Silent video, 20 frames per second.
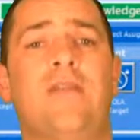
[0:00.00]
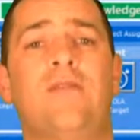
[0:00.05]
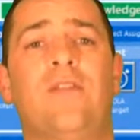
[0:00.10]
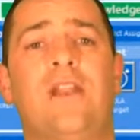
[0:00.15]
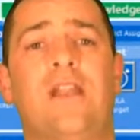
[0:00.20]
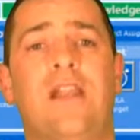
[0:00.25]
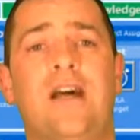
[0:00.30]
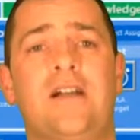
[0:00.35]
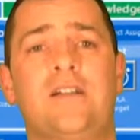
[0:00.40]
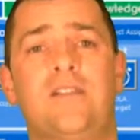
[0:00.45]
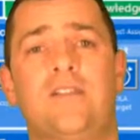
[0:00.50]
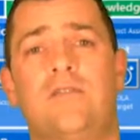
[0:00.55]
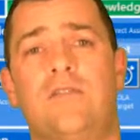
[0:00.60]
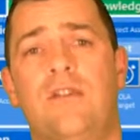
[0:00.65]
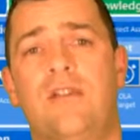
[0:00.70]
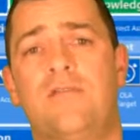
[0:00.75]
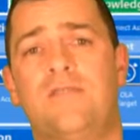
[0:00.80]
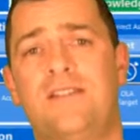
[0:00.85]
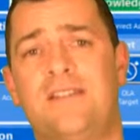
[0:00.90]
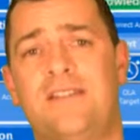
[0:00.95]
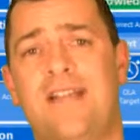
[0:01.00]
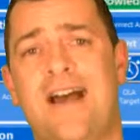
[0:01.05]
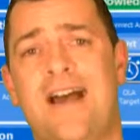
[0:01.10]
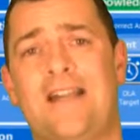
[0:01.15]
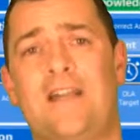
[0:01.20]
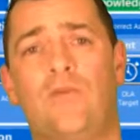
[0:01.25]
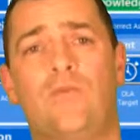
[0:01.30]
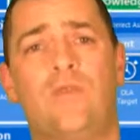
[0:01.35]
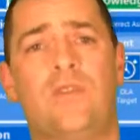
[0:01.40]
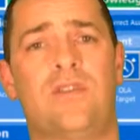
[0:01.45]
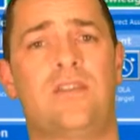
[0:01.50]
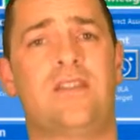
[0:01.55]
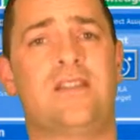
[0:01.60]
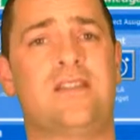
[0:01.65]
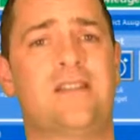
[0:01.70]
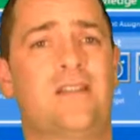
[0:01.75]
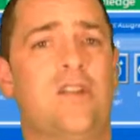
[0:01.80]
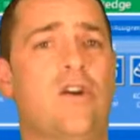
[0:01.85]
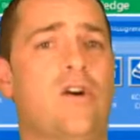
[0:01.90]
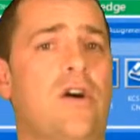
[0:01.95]
the luxury of starting with this
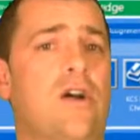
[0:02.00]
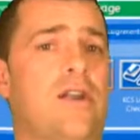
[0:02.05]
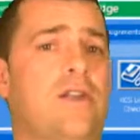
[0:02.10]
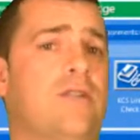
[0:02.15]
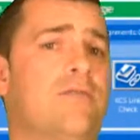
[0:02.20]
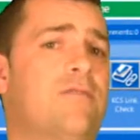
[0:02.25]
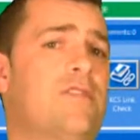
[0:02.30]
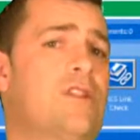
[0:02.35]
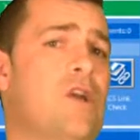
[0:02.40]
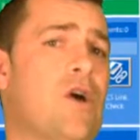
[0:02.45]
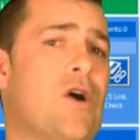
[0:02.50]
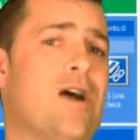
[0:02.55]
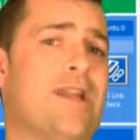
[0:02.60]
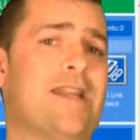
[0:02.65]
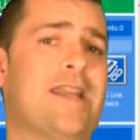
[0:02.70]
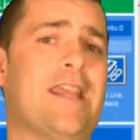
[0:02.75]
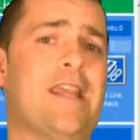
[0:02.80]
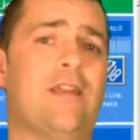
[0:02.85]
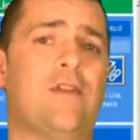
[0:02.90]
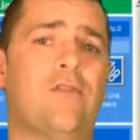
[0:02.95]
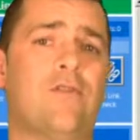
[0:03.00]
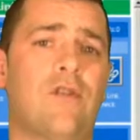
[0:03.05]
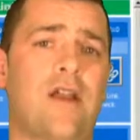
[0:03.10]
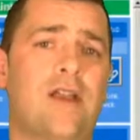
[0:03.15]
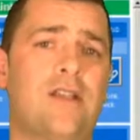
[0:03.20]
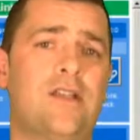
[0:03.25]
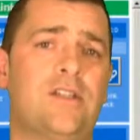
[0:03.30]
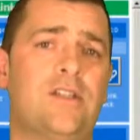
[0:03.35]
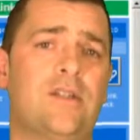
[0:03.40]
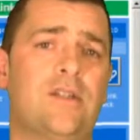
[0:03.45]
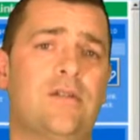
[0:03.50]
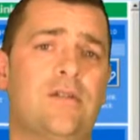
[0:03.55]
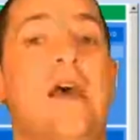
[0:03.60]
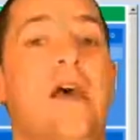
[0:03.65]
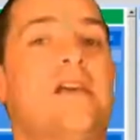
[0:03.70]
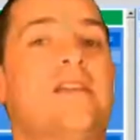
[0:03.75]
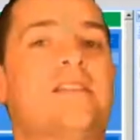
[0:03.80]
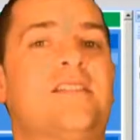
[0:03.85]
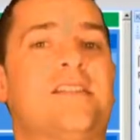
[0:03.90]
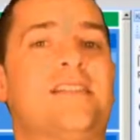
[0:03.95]
kind of tight integration.
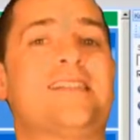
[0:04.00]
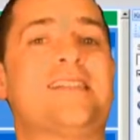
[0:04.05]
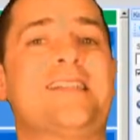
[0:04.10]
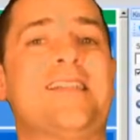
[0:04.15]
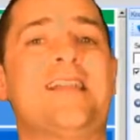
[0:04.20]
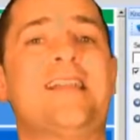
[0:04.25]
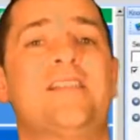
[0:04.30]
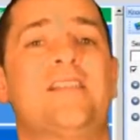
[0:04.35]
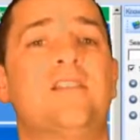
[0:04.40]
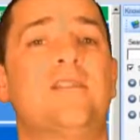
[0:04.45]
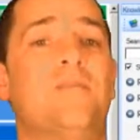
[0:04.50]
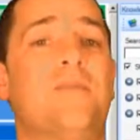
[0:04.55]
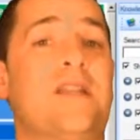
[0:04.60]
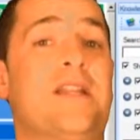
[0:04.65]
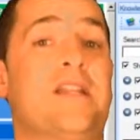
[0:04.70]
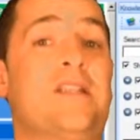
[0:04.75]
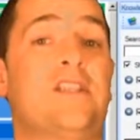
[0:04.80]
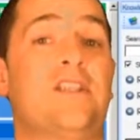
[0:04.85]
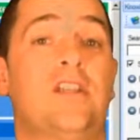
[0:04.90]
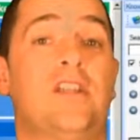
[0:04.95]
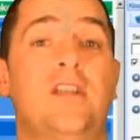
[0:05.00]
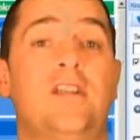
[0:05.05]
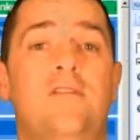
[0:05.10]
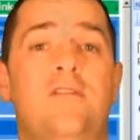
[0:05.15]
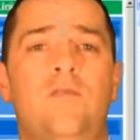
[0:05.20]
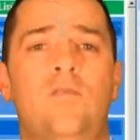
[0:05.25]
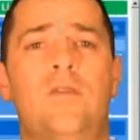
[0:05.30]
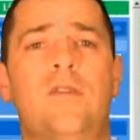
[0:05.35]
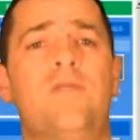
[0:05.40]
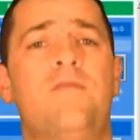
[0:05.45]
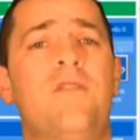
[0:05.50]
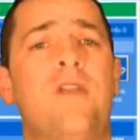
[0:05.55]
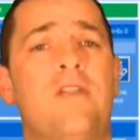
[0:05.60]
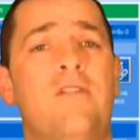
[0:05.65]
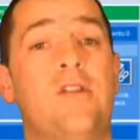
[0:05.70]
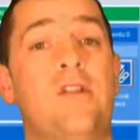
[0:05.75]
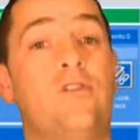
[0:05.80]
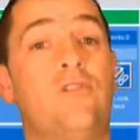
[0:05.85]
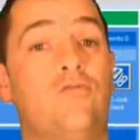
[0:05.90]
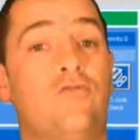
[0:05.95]
Success has been achieved with very
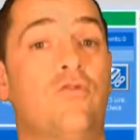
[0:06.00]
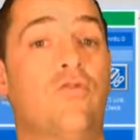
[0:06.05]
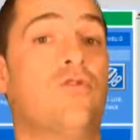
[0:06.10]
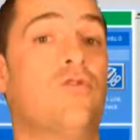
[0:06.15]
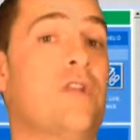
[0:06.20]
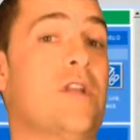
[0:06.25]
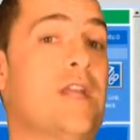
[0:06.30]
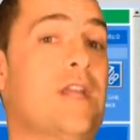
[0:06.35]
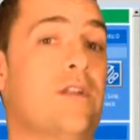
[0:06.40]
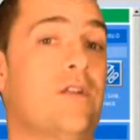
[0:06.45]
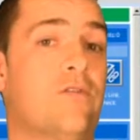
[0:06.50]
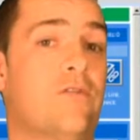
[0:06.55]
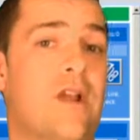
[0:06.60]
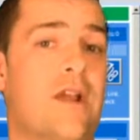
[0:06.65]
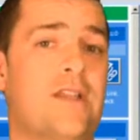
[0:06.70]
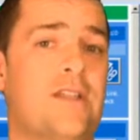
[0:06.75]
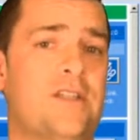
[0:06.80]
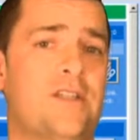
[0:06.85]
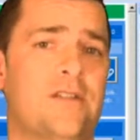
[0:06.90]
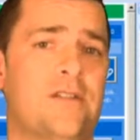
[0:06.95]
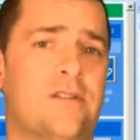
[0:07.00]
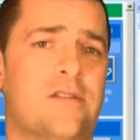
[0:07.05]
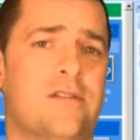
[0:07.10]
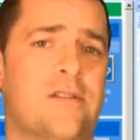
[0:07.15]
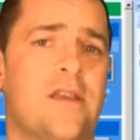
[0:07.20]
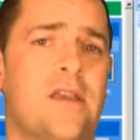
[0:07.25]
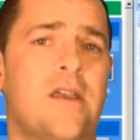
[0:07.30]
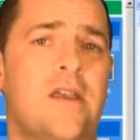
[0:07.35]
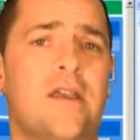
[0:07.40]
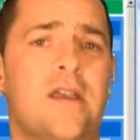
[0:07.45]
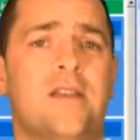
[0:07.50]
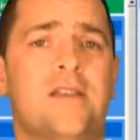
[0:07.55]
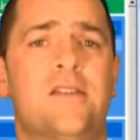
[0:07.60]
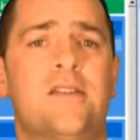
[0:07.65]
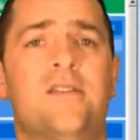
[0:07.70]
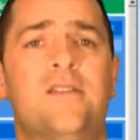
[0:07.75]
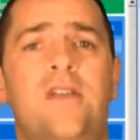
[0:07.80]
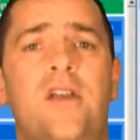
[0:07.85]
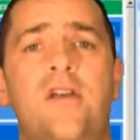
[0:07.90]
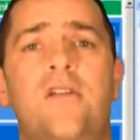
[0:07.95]
crude integrations, so
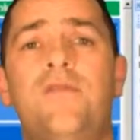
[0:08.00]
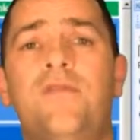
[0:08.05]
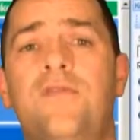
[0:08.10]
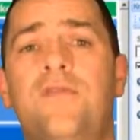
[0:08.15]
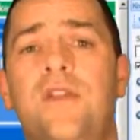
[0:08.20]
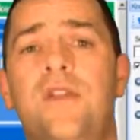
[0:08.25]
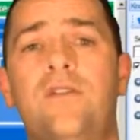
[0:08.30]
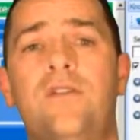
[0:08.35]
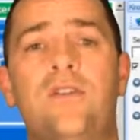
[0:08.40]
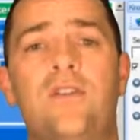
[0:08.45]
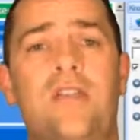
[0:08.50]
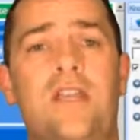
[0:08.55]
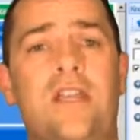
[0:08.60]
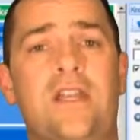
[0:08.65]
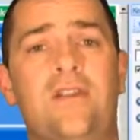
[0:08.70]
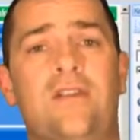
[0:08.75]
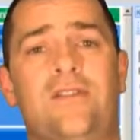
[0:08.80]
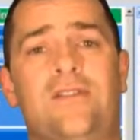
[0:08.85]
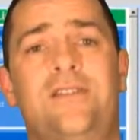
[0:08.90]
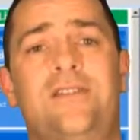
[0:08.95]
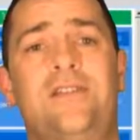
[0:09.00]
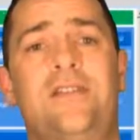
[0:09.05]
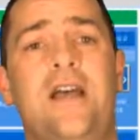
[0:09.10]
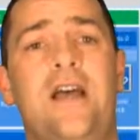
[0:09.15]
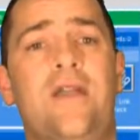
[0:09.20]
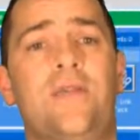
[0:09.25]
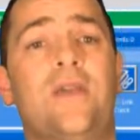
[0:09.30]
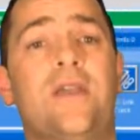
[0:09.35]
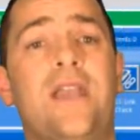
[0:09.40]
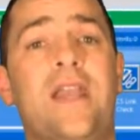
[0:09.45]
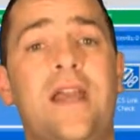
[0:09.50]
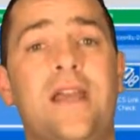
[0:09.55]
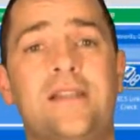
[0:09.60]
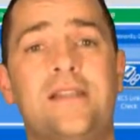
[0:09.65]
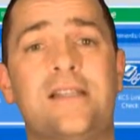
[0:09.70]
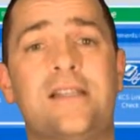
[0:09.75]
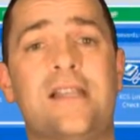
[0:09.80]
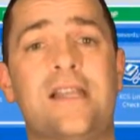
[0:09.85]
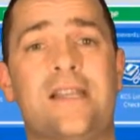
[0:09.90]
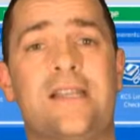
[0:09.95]
don't feel you cannot start the
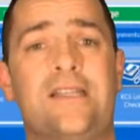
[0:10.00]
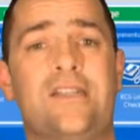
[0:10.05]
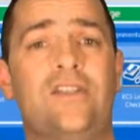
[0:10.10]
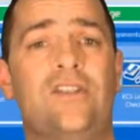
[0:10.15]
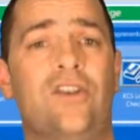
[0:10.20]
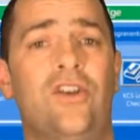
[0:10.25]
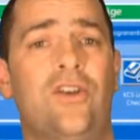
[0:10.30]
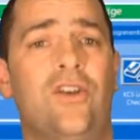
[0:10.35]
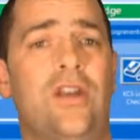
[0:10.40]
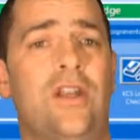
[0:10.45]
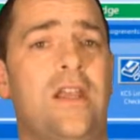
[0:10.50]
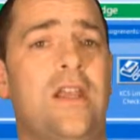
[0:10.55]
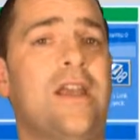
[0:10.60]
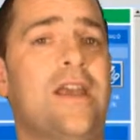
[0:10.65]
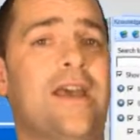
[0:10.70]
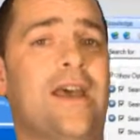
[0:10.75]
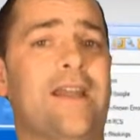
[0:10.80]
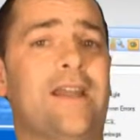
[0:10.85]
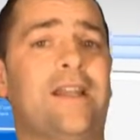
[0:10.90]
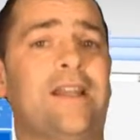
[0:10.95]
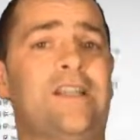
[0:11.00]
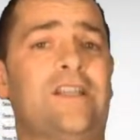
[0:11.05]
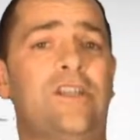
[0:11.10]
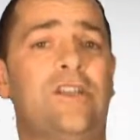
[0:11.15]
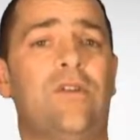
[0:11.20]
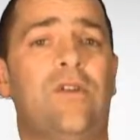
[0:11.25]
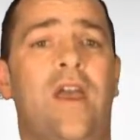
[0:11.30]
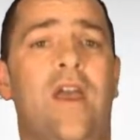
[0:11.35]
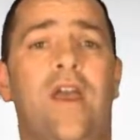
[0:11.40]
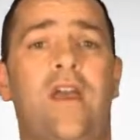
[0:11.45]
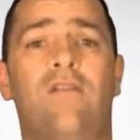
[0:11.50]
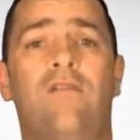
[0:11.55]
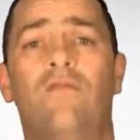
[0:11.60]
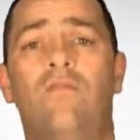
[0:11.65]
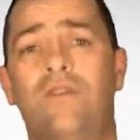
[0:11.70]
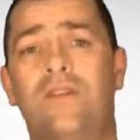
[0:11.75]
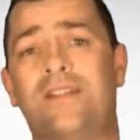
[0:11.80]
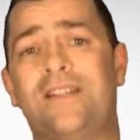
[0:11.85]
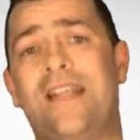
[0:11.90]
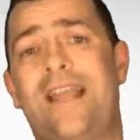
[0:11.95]
KCS journey unless you have what
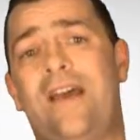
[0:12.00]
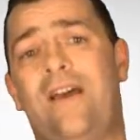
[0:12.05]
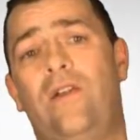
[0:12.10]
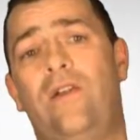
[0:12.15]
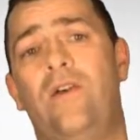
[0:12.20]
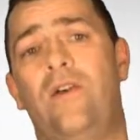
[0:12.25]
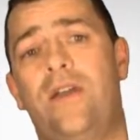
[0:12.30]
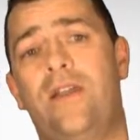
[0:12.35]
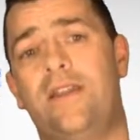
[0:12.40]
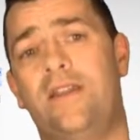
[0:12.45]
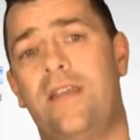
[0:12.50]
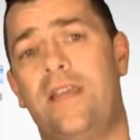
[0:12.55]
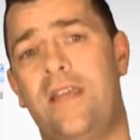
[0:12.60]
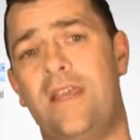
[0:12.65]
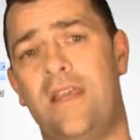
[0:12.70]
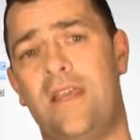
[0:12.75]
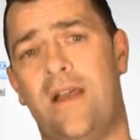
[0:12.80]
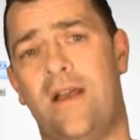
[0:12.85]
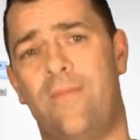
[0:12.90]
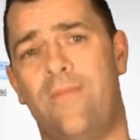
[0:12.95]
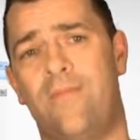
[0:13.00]
is outlined here.